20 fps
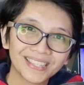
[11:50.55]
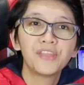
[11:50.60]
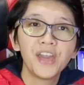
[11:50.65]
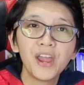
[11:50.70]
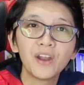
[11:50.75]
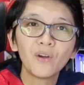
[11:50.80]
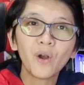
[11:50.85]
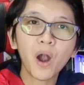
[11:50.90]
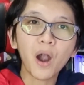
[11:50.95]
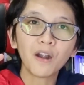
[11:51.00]

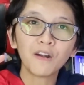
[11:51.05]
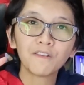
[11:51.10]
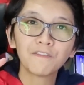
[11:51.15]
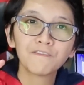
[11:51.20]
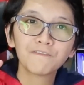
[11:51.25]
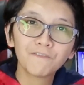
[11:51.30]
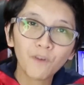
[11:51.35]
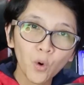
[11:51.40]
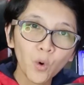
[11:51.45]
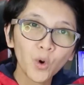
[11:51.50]
There are
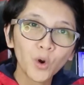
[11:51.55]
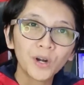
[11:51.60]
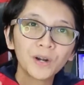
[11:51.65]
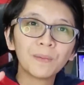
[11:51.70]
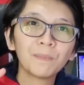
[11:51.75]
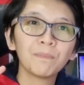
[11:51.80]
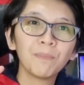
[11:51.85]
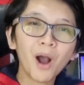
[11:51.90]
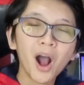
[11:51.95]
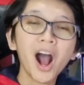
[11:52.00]

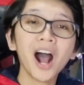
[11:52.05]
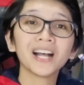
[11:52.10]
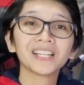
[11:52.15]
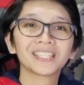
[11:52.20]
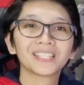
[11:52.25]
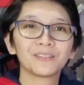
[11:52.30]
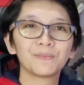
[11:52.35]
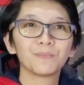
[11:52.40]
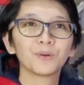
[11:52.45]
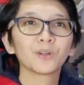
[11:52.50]
4
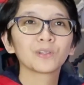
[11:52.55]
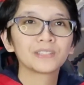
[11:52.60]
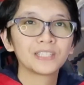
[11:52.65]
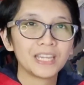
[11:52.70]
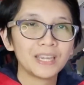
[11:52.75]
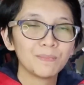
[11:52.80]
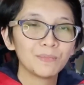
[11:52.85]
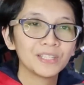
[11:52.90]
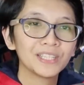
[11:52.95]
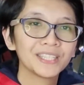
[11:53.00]
possible
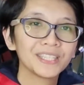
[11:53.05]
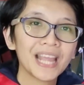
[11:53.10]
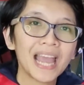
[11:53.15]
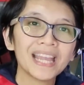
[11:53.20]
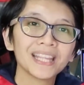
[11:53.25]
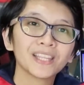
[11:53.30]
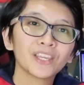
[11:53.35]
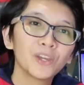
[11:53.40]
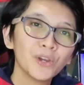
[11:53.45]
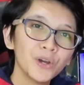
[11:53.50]
demons
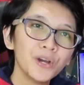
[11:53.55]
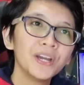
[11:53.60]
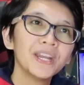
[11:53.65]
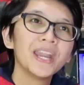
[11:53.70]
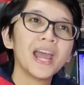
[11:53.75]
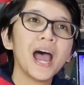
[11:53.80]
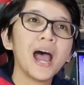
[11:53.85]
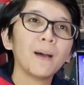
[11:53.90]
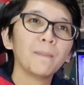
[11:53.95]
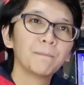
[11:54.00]
that
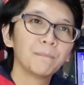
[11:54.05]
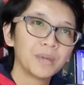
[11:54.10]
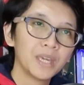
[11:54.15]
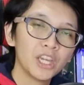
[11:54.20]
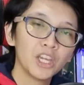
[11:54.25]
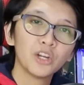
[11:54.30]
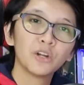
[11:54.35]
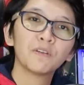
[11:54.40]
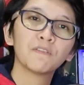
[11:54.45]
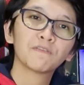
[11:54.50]
could
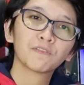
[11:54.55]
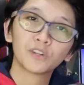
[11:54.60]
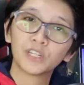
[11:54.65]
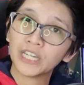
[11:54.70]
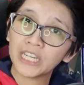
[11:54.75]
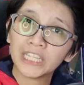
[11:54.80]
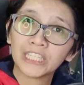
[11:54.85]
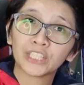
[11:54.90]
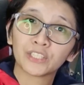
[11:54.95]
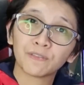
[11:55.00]
appear for
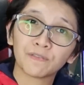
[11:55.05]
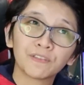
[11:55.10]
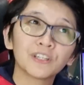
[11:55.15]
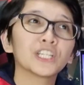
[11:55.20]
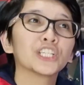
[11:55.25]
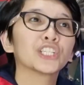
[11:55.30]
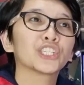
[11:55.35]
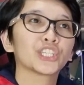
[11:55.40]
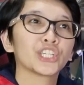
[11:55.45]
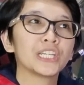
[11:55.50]
each
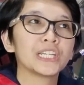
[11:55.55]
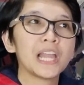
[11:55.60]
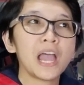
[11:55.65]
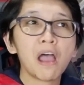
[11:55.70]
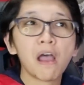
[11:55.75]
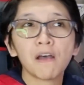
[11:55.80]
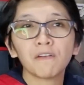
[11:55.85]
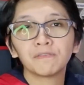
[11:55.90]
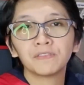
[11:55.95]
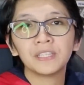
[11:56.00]
version
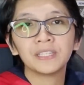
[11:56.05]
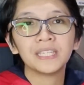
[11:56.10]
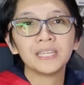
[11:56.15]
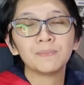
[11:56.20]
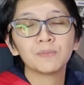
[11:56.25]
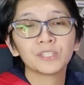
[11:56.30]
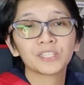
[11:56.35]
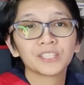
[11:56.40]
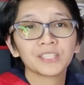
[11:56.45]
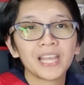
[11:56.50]
of the
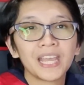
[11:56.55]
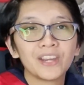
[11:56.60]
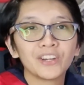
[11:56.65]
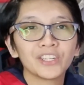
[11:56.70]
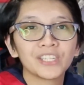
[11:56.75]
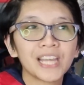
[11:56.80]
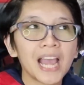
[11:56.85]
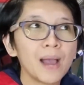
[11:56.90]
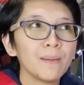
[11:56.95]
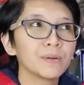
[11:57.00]
Demon Slayer
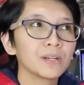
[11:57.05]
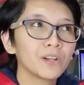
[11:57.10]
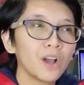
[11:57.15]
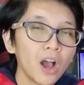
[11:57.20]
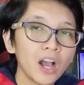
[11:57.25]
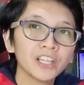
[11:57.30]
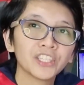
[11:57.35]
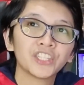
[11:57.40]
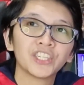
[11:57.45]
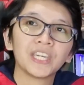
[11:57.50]

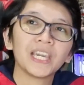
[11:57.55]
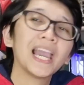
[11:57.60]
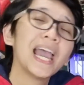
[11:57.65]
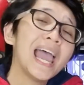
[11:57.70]
Tamagotchi,